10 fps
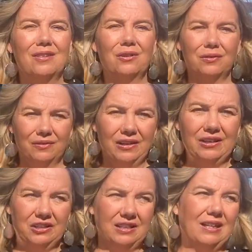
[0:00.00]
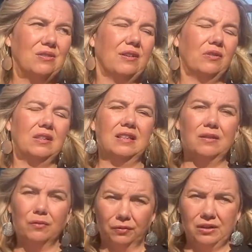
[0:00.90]
They're very good. Now
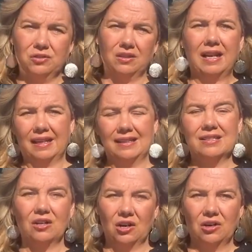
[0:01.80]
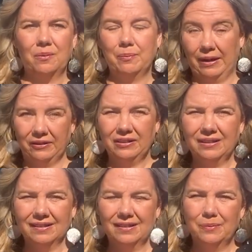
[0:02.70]
definitely fresh eggs are better,